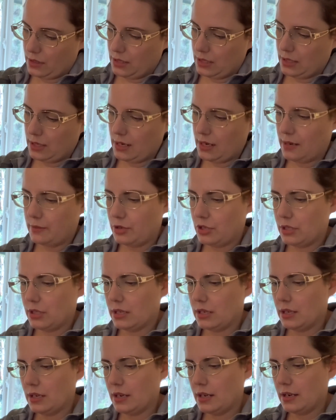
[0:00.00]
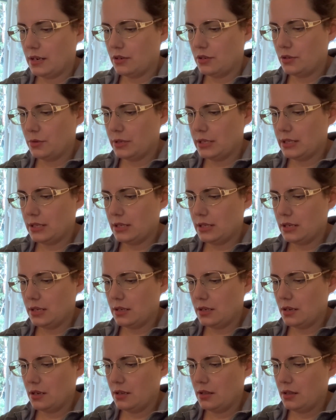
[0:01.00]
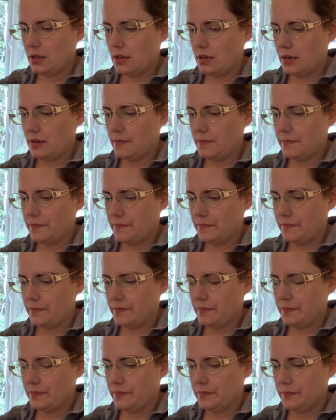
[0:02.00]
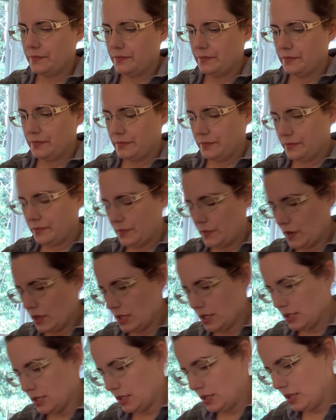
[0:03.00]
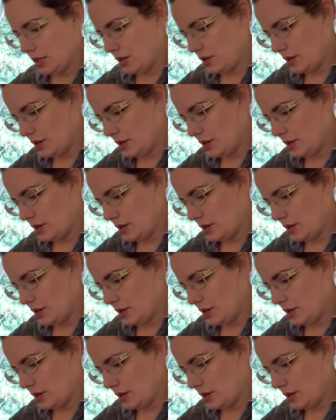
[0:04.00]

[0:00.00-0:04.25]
So I'm just gonna kind of twist it on there to secure